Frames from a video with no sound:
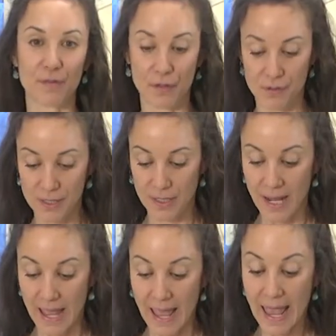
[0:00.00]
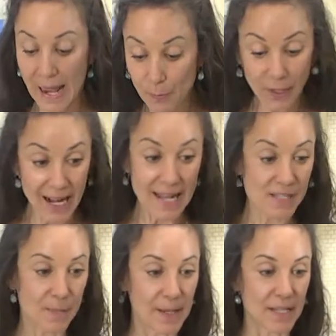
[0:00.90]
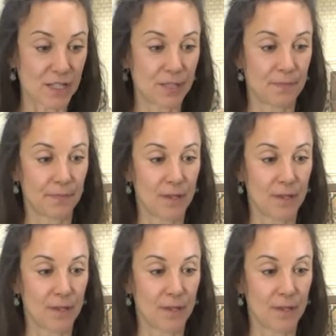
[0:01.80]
fruits. And we're gonna add spinach.